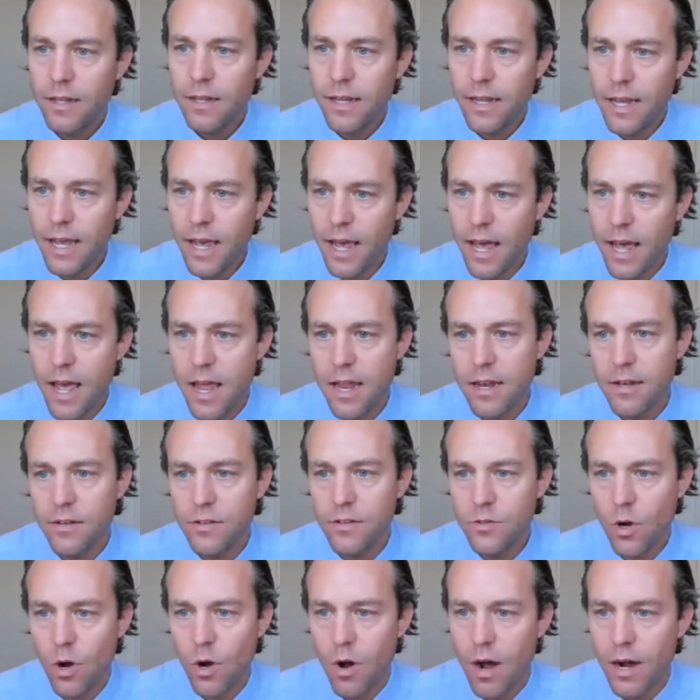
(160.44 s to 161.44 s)
and
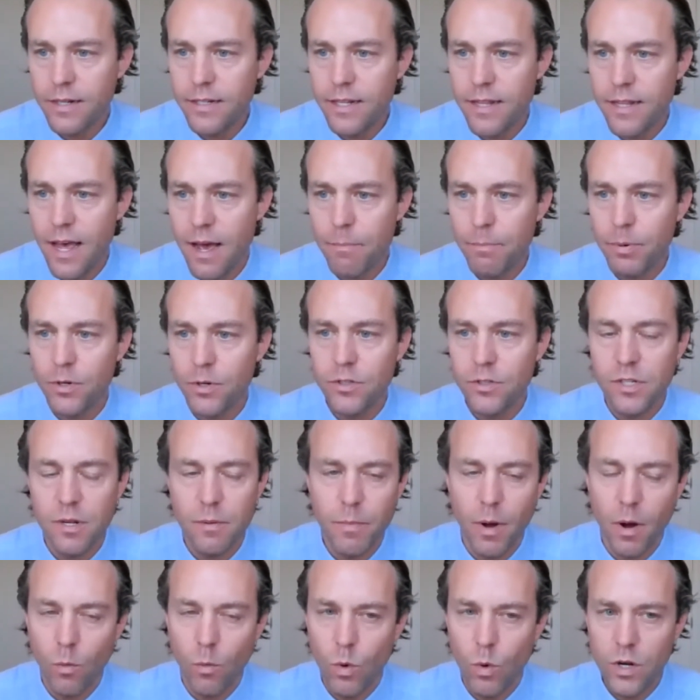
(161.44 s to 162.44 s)
talk to that person
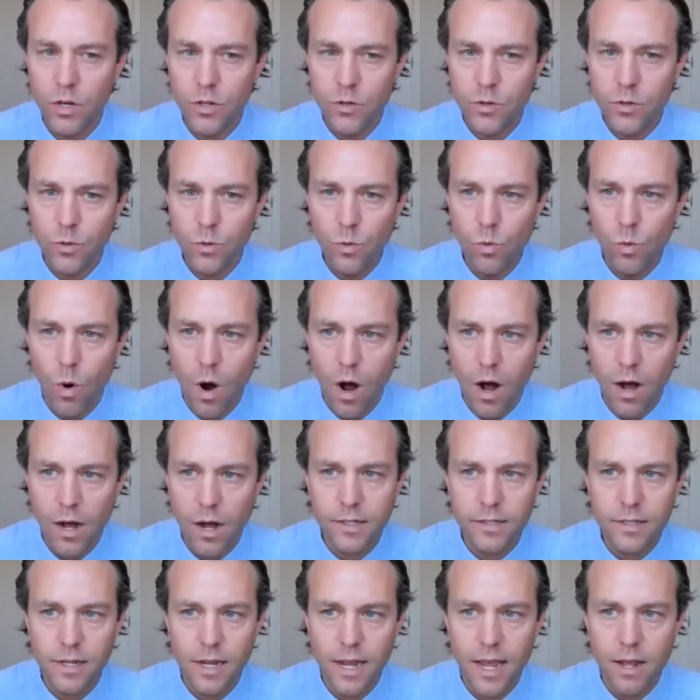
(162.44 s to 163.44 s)
about what you
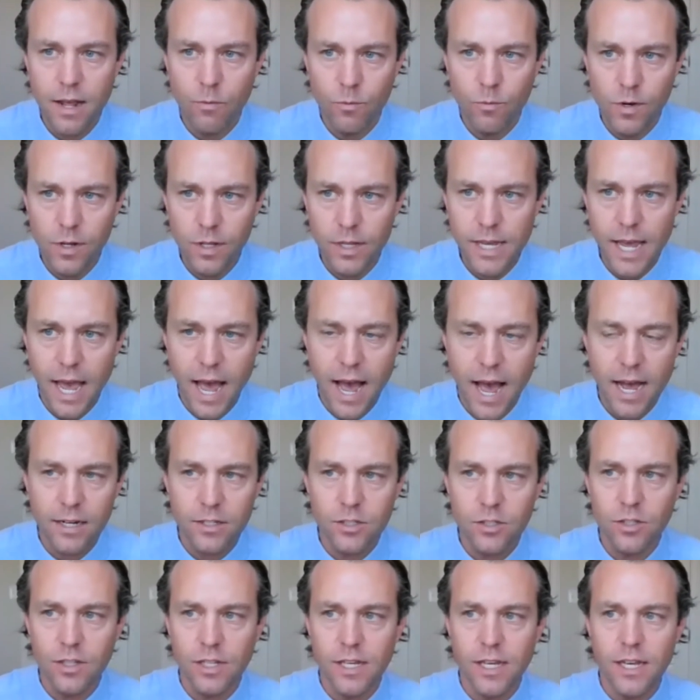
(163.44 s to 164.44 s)
want and really
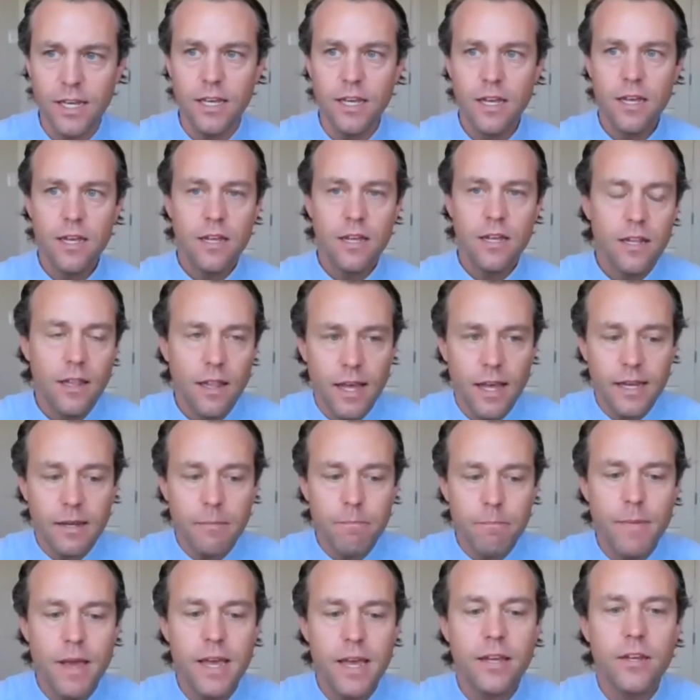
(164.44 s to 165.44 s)
actually like
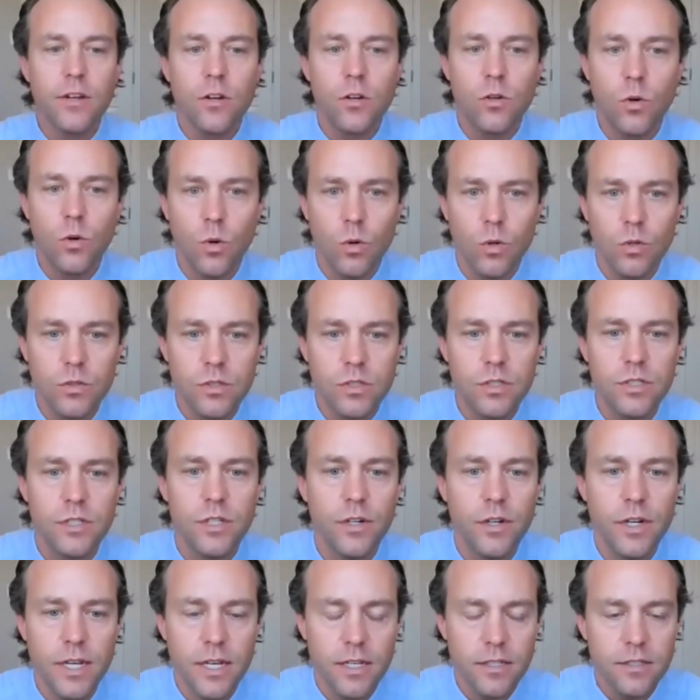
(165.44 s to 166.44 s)
make your goals
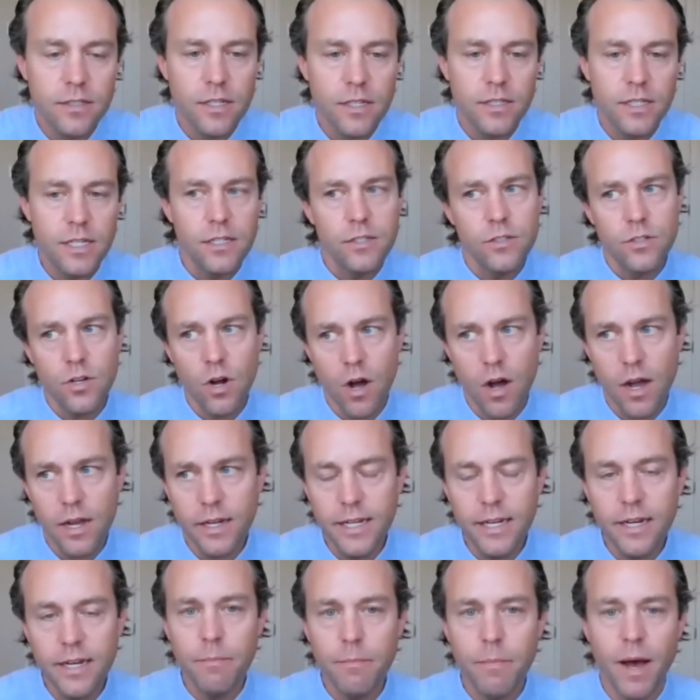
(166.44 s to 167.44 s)
serious as he's
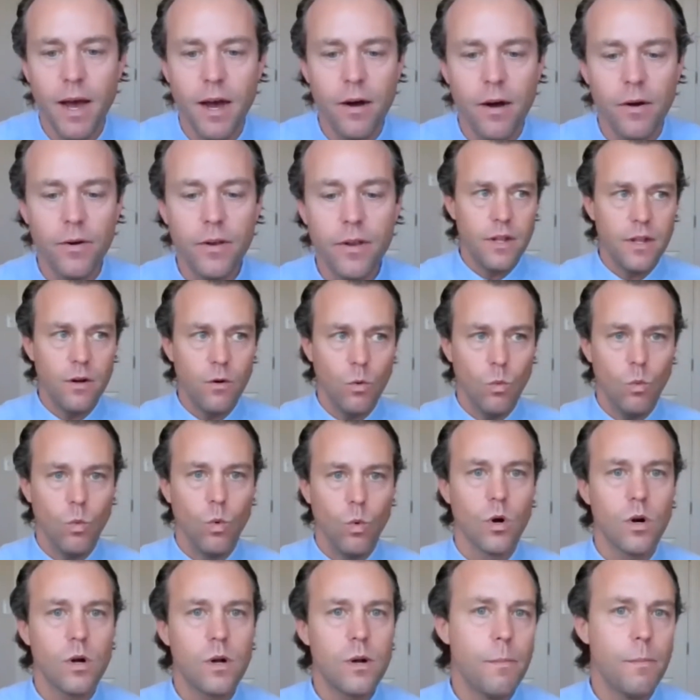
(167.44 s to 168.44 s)
talking about it'll
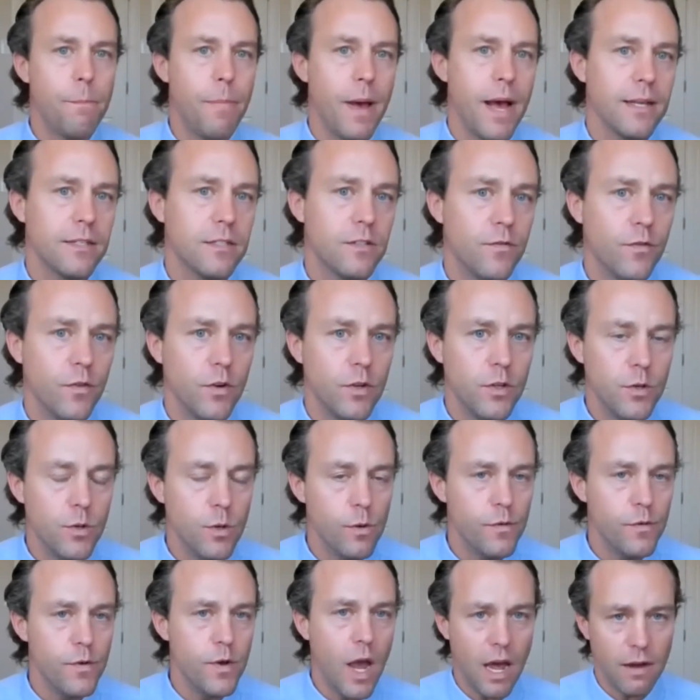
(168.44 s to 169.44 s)
work best for you
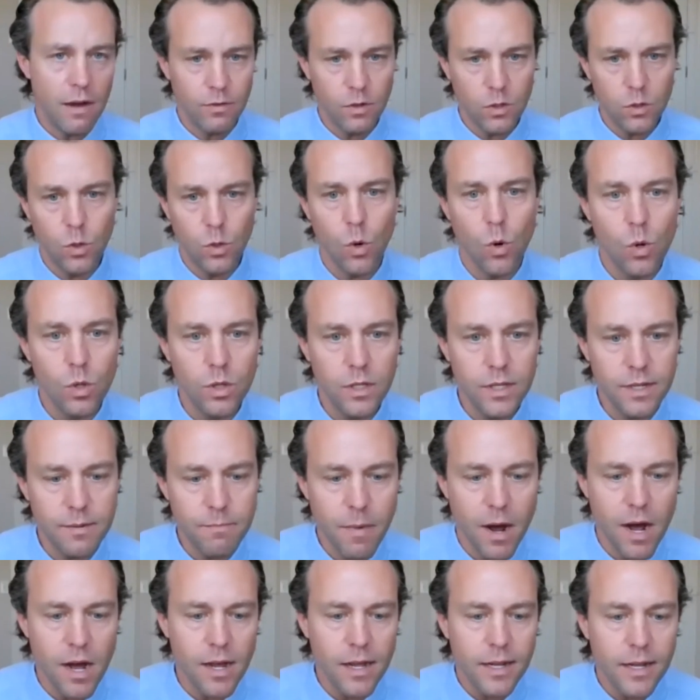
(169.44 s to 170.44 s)
if you have a goal in
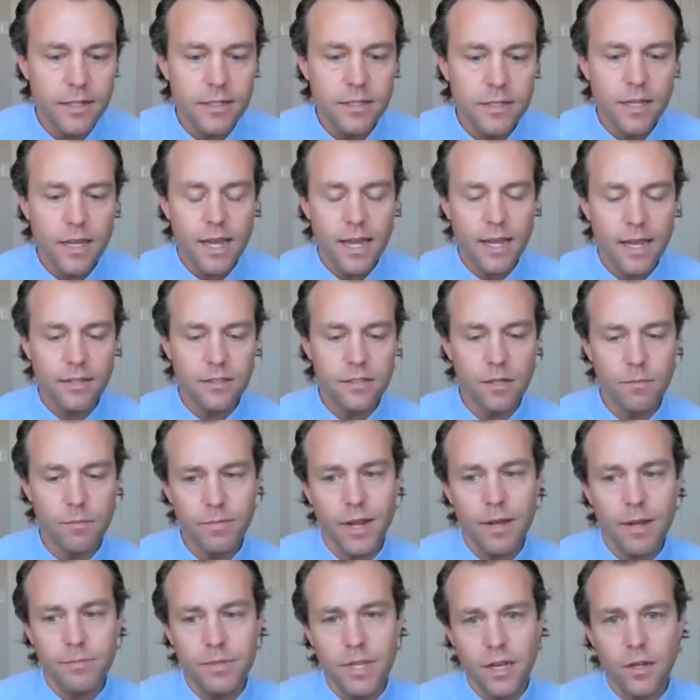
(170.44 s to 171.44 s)
mind and
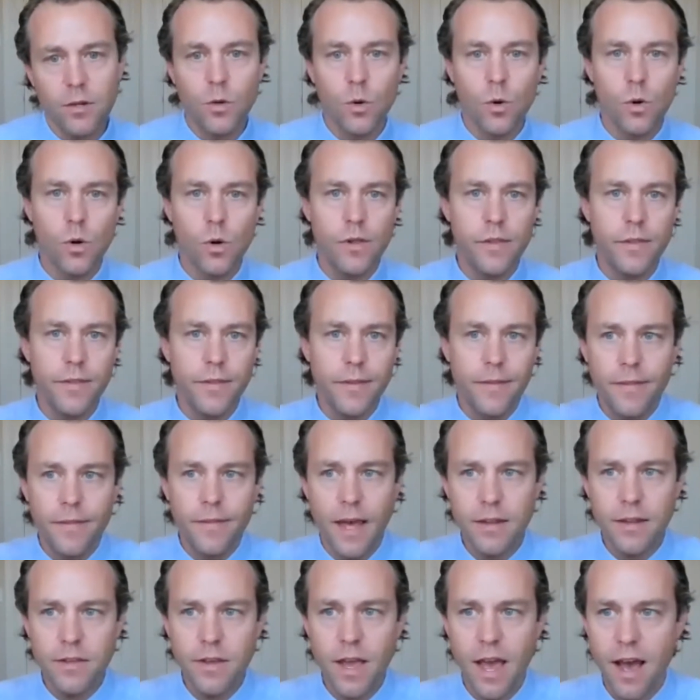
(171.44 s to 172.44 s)
sometimes that goal
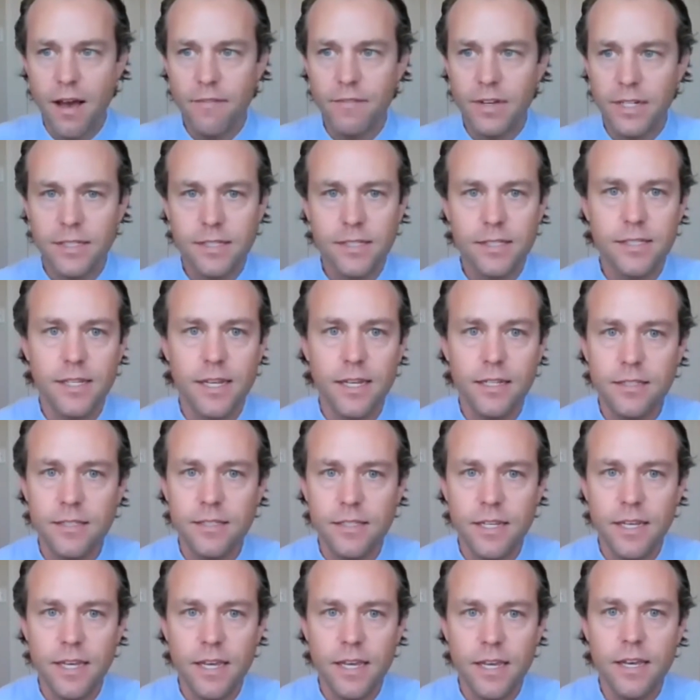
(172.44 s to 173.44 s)
that you have at
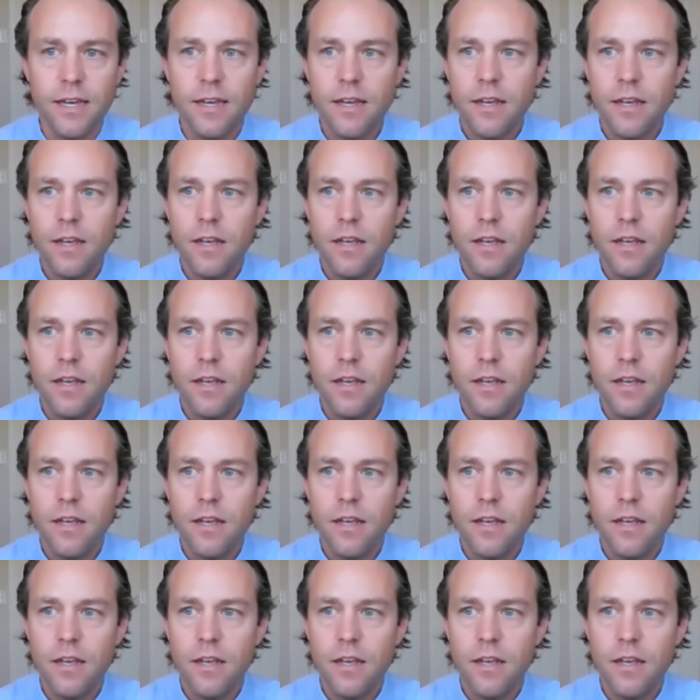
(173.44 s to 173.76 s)
60